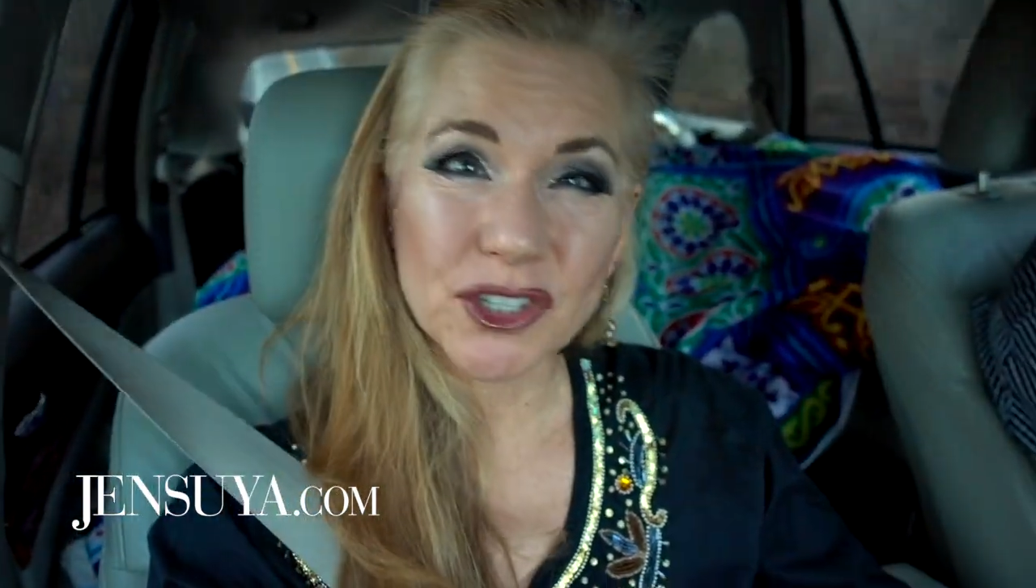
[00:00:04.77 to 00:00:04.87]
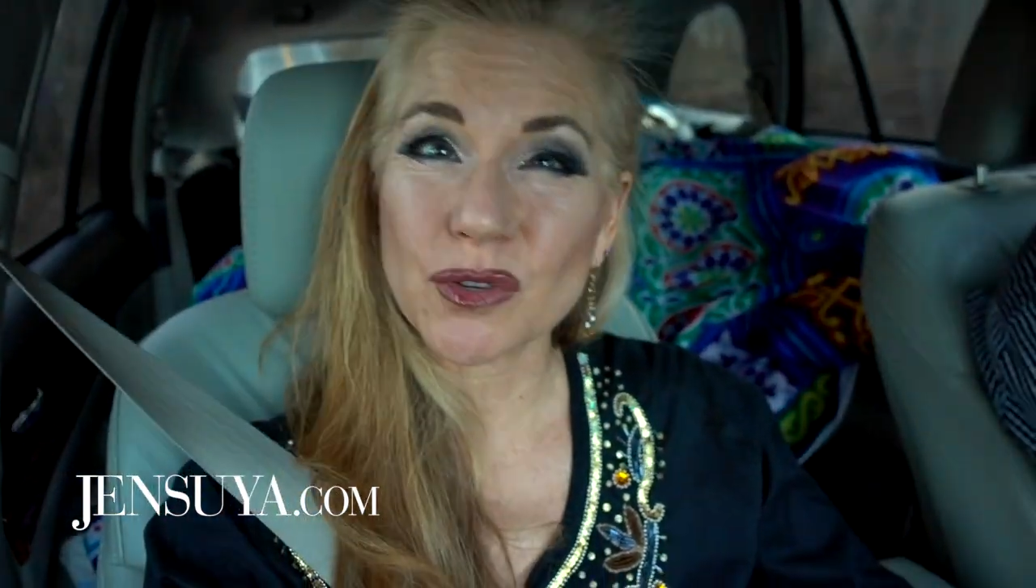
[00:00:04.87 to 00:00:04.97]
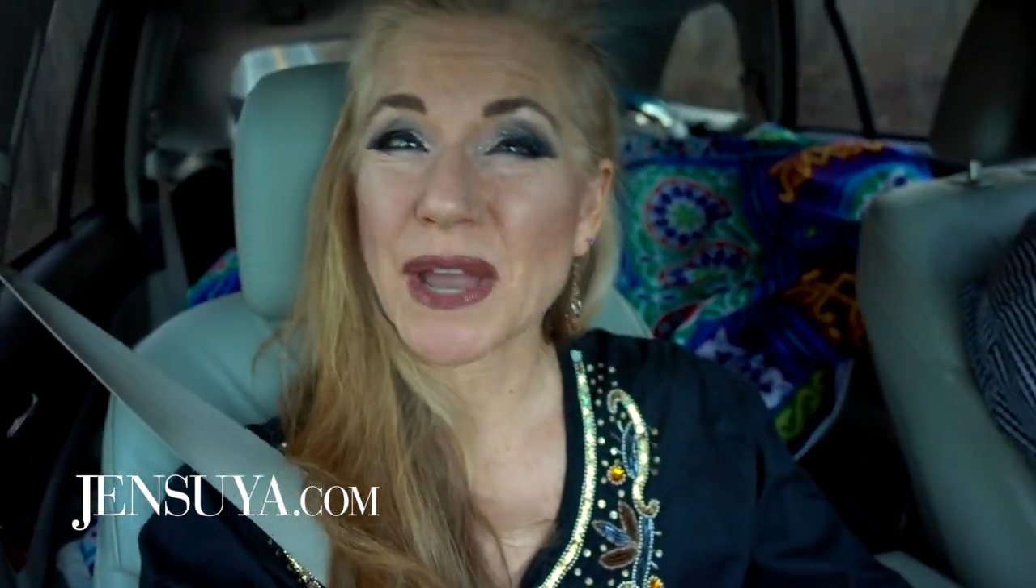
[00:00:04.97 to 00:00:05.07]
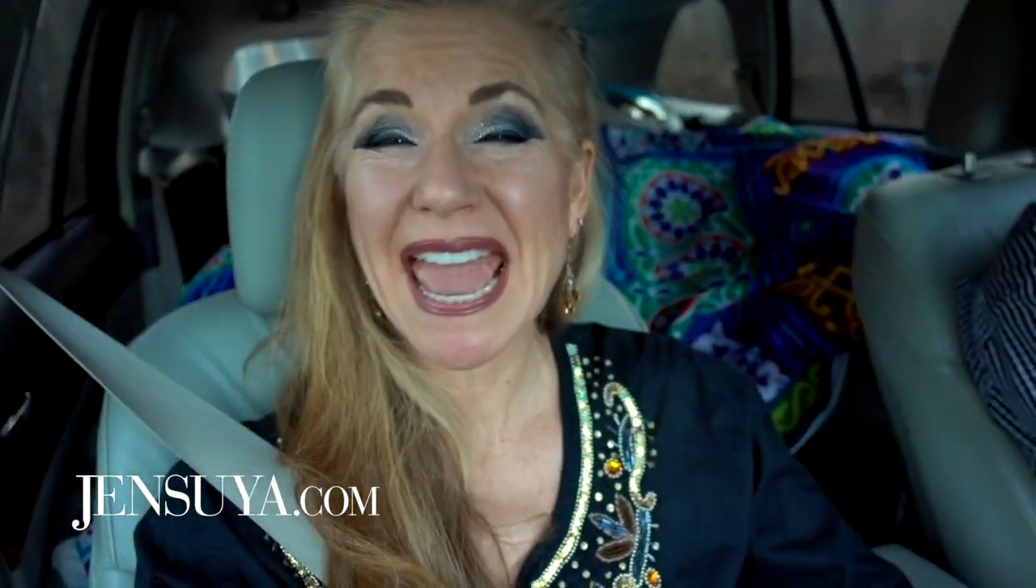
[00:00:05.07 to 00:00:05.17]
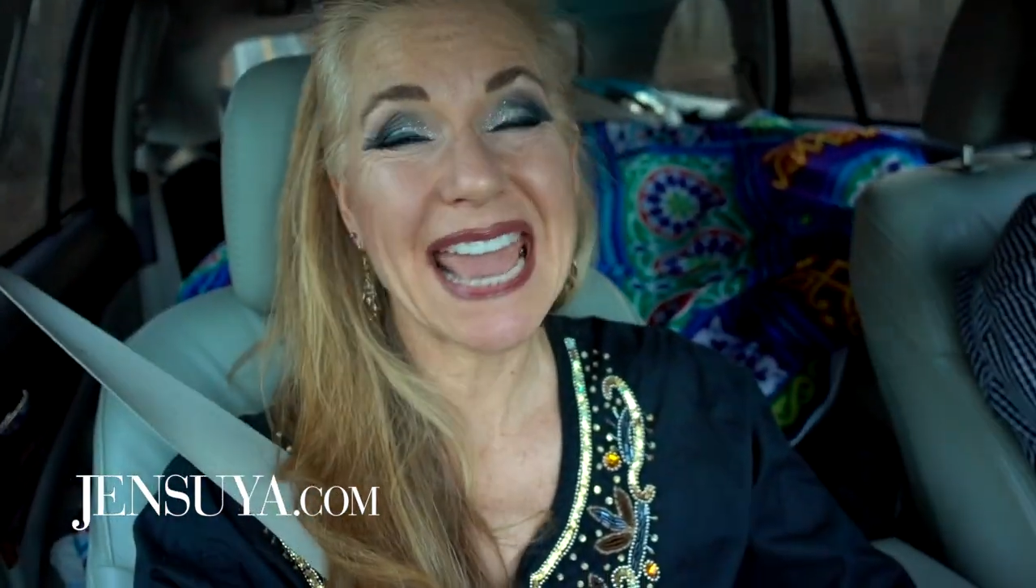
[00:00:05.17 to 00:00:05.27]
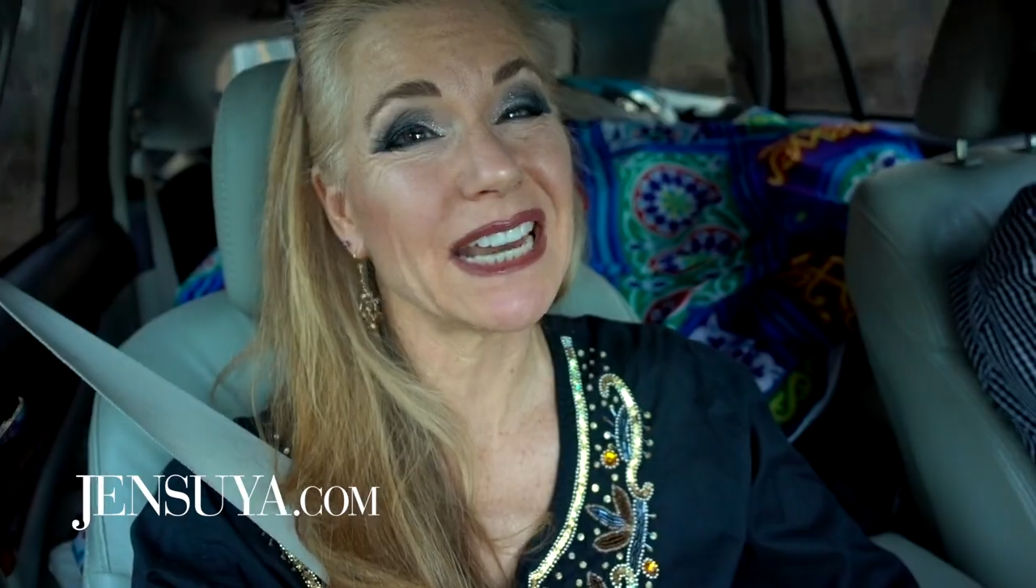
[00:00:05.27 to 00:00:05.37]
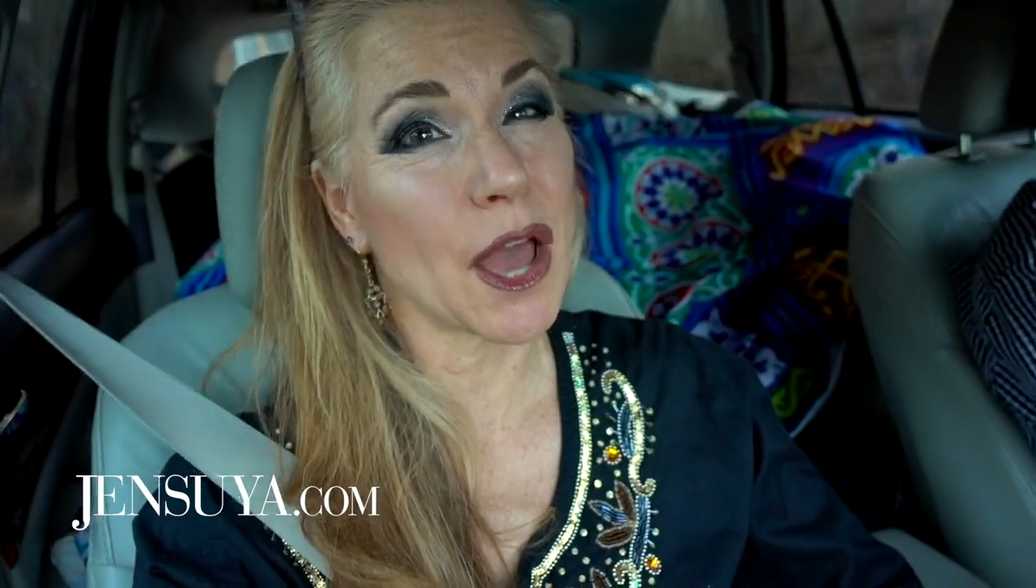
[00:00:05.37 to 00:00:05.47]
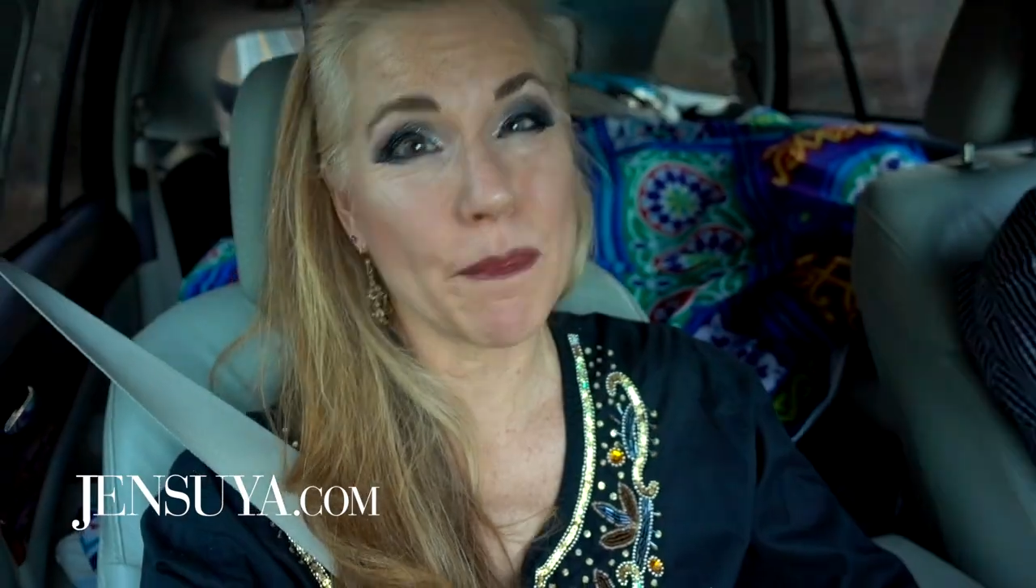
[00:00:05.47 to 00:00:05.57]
that you hate